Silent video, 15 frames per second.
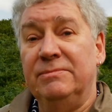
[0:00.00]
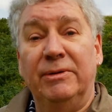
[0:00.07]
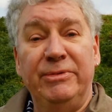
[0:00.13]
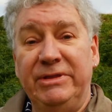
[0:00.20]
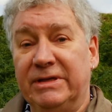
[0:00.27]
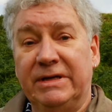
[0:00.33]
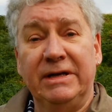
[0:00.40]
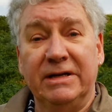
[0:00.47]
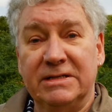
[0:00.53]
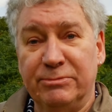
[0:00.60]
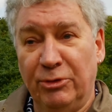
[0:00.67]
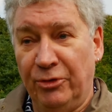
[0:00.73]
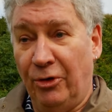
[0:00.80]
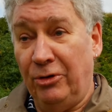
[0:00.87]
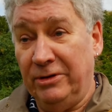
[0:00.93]
But I mean, they didn't
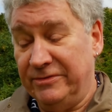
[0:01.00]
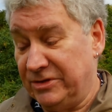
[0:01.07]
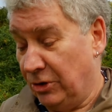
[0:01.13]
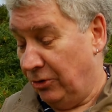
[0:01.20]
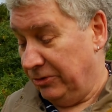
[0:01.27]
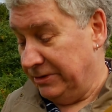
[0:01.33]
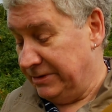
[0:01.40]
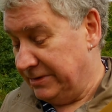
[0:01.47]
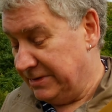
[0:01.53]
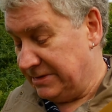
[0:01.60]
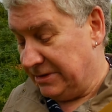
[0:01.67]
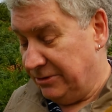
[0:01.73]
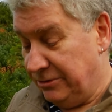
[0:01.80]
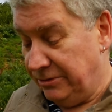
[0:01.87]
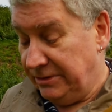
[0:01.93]
explore all of Scotland,
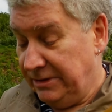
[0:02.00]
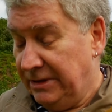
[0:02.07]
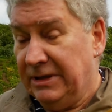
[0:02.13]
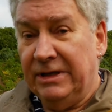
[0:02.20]
so